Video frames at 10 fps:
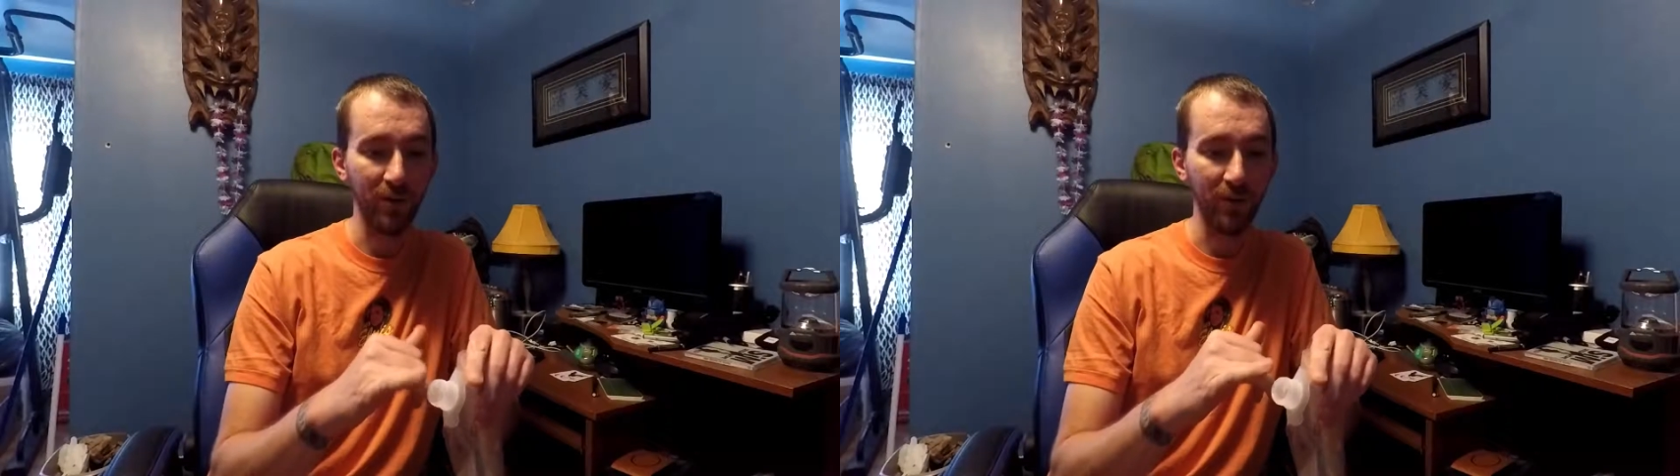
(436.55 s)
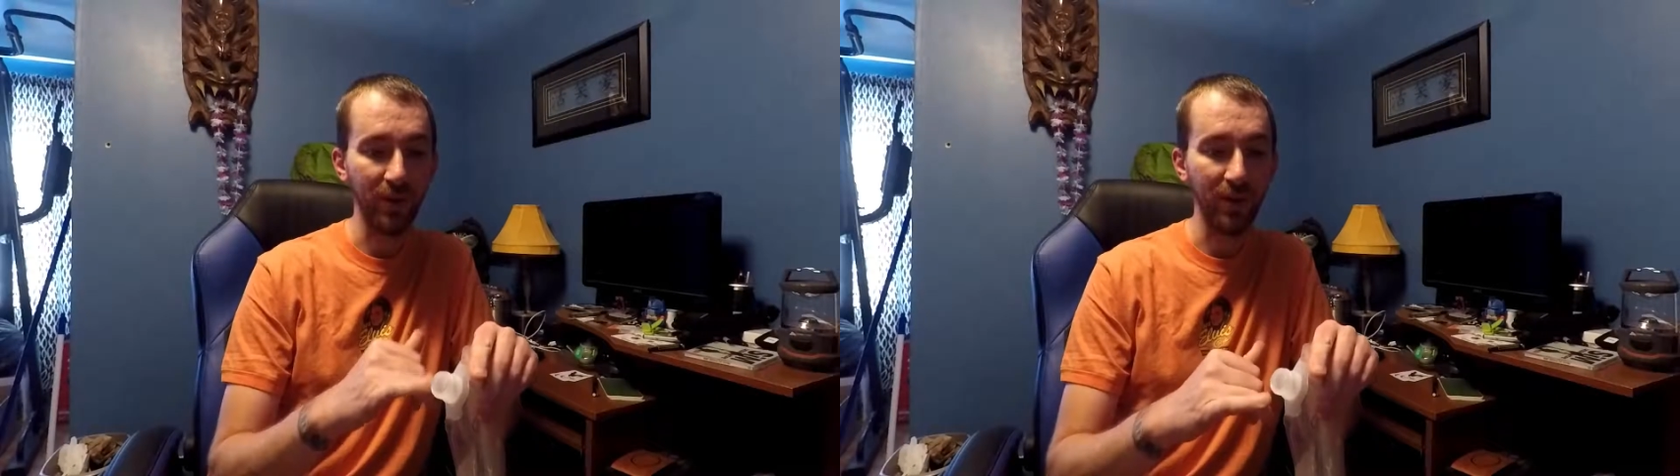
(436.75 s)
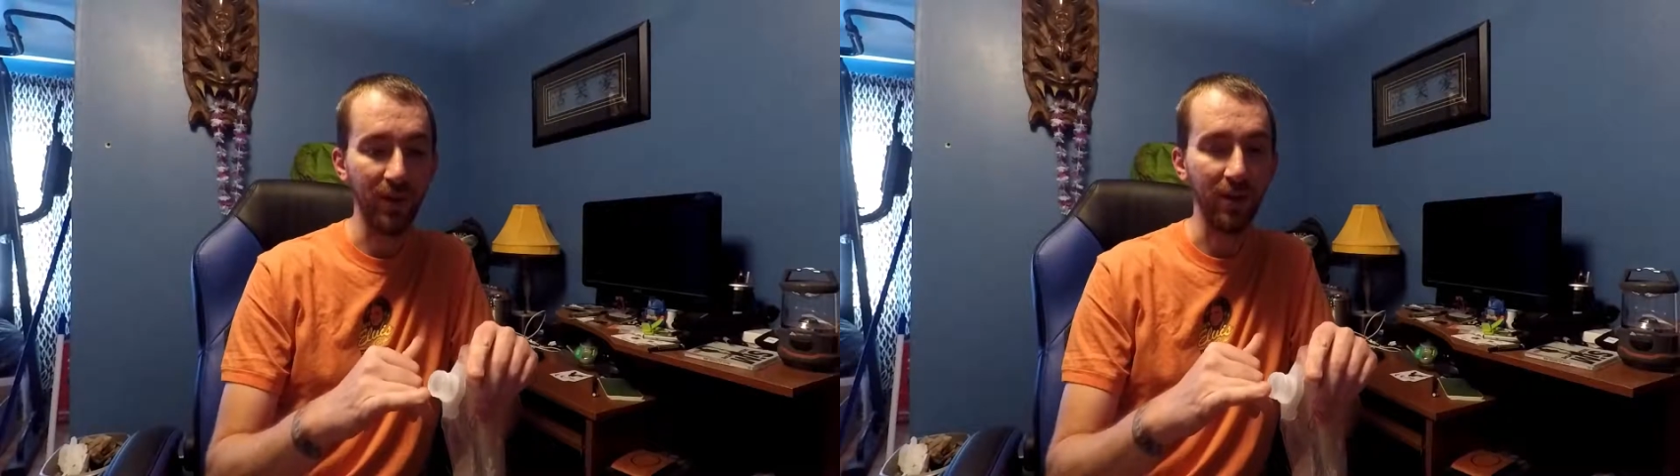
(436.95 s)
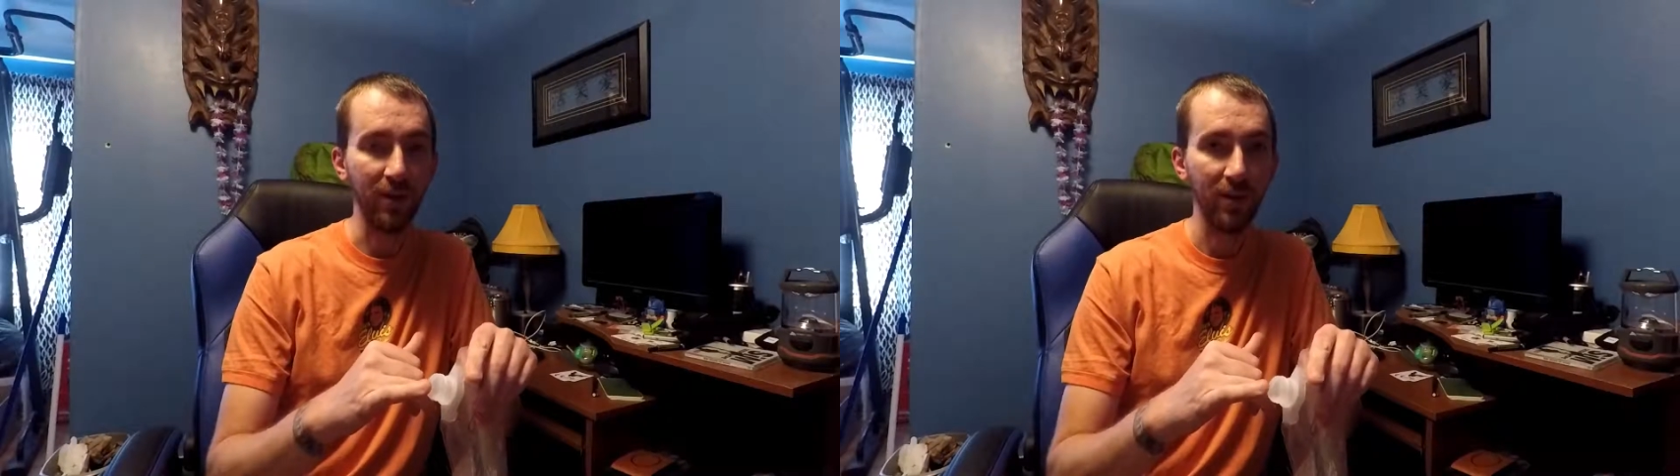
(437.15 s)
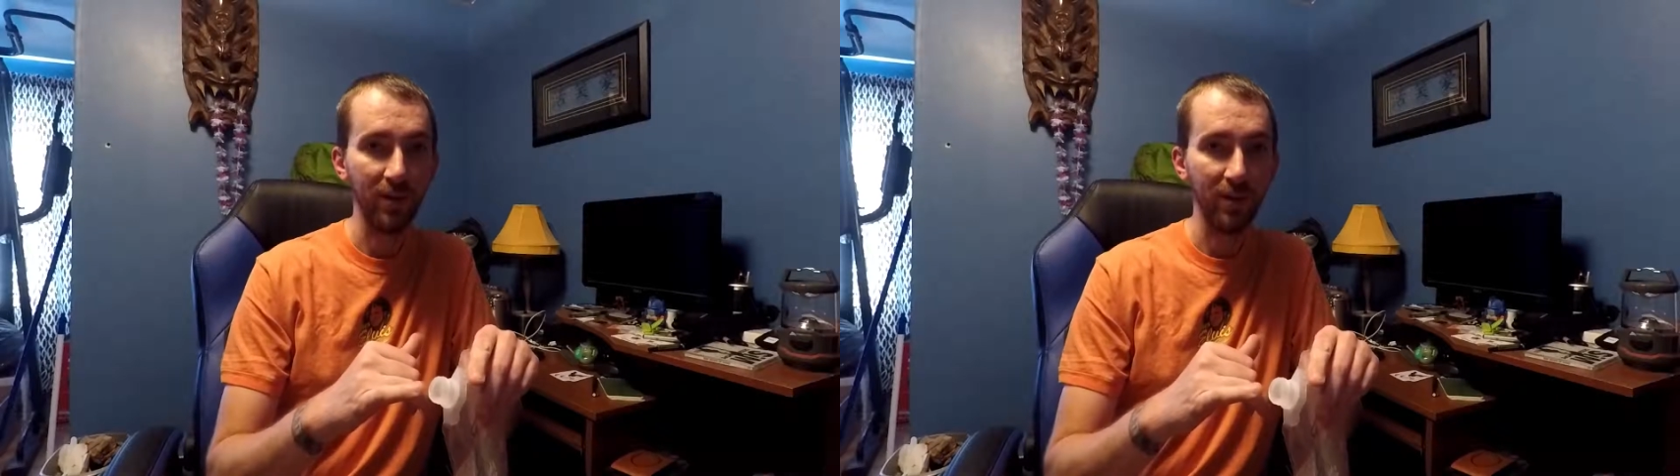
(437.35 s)
leaking
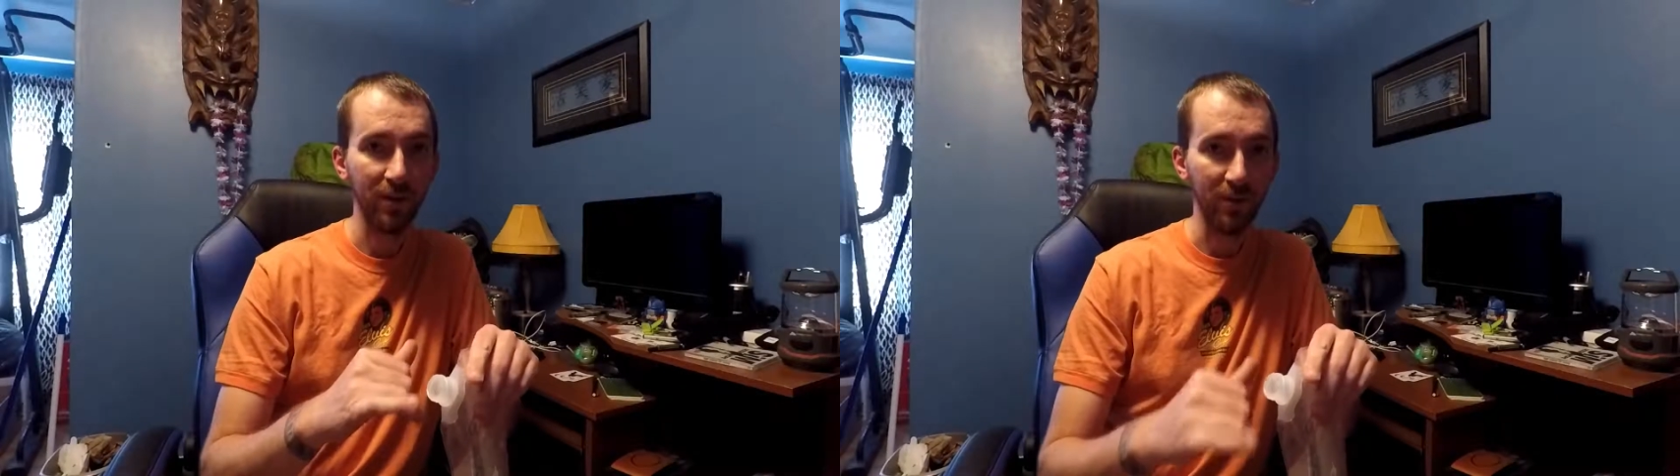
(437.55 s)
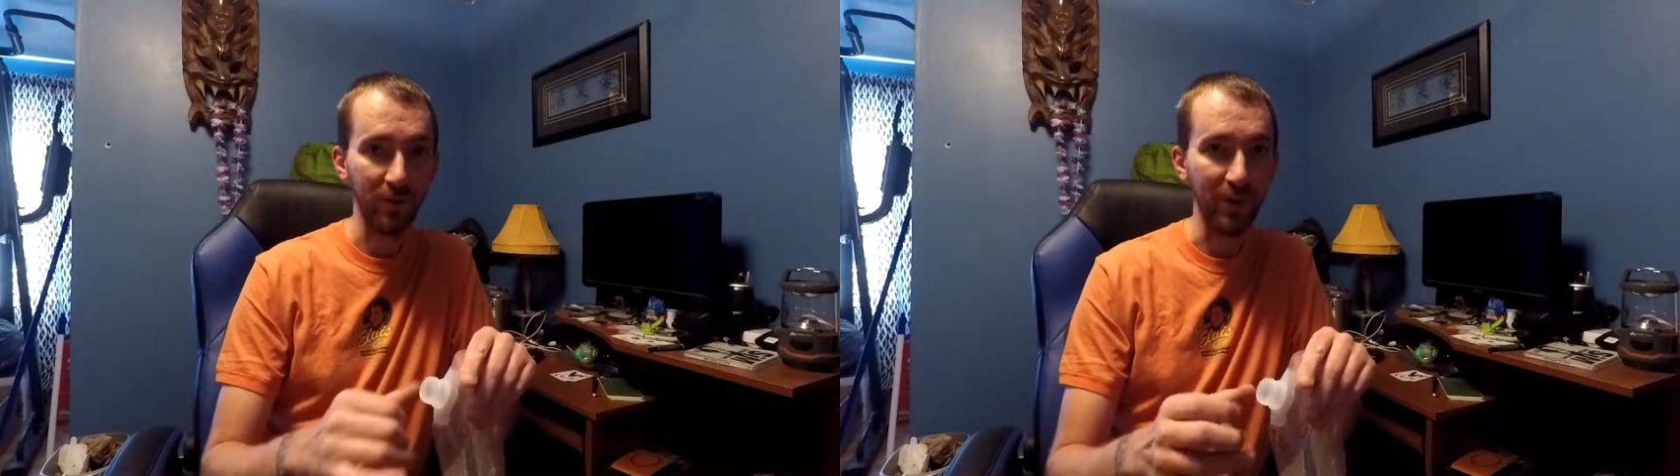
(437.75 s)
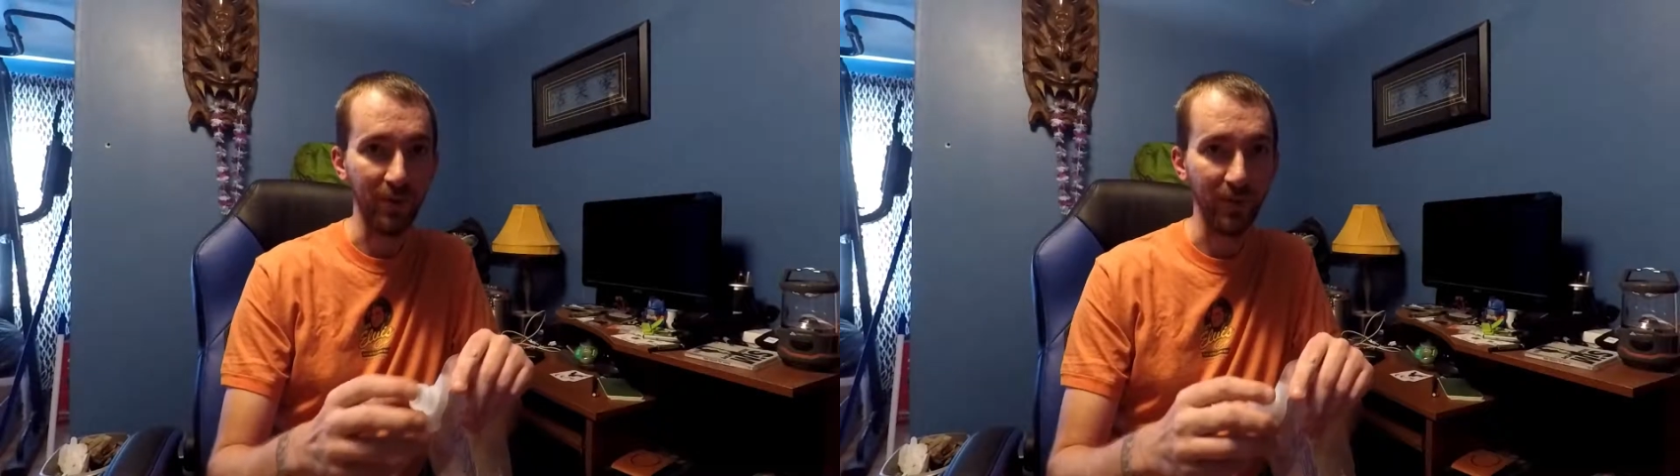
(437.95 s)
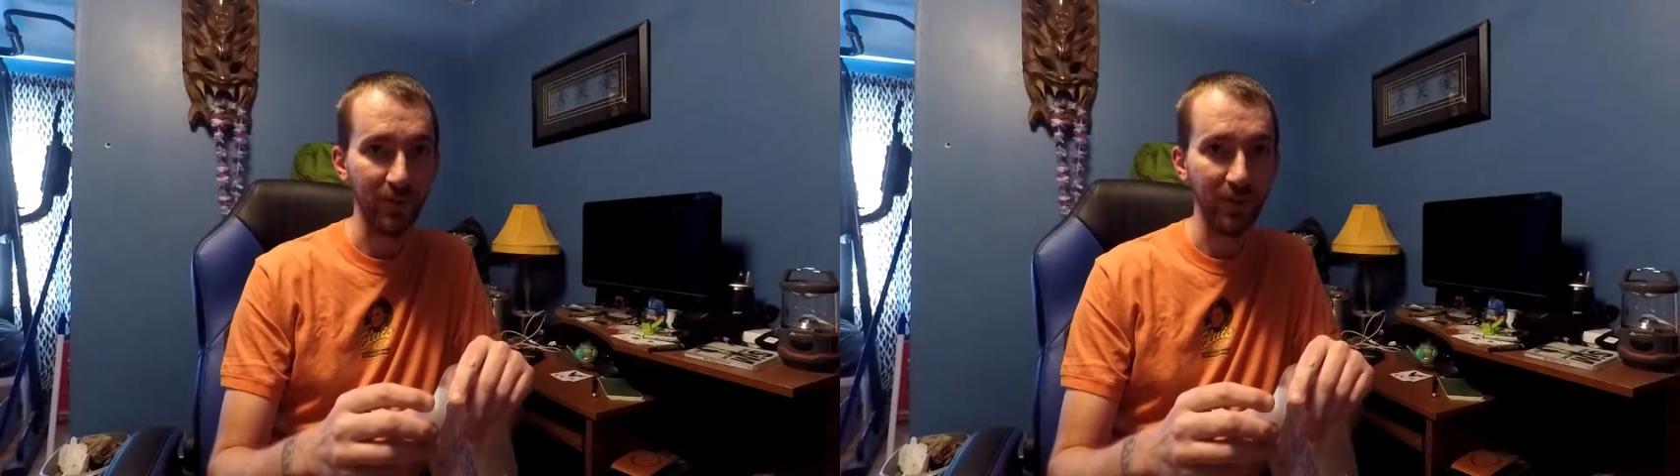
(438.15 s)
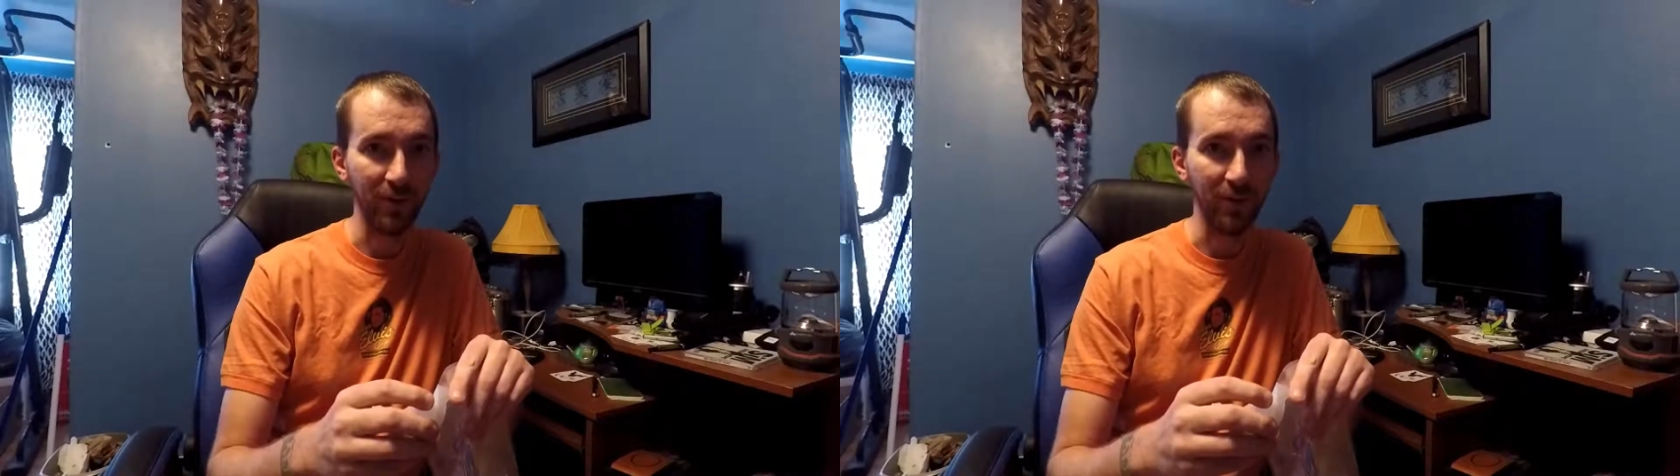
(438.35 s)
around the
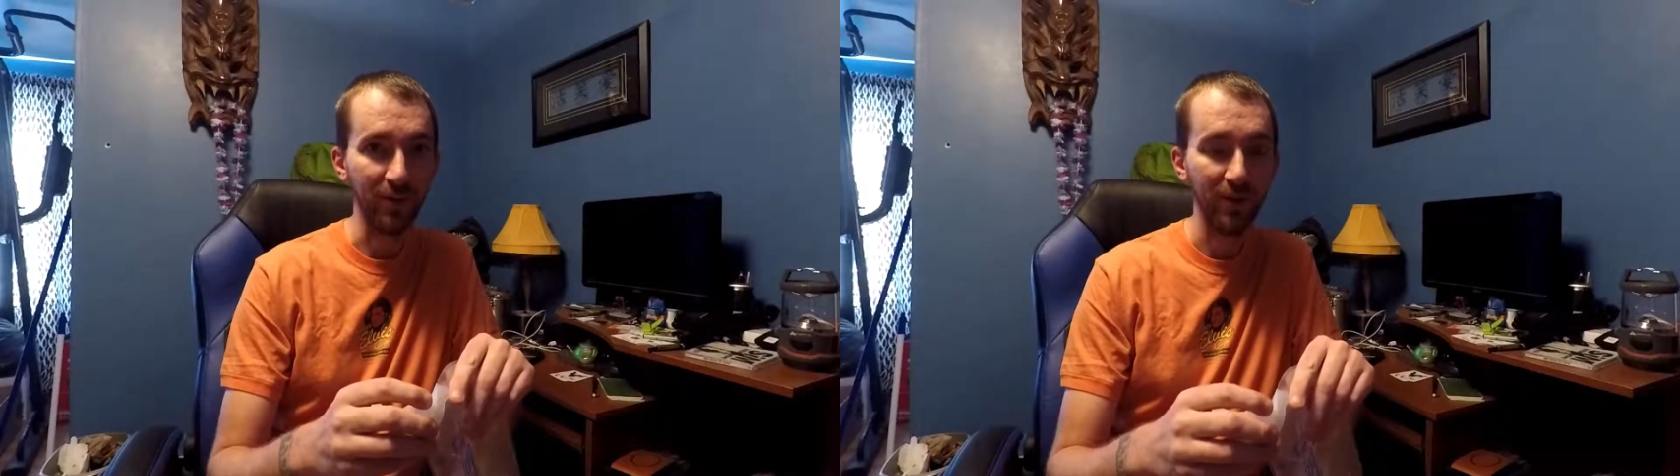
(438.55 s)
seal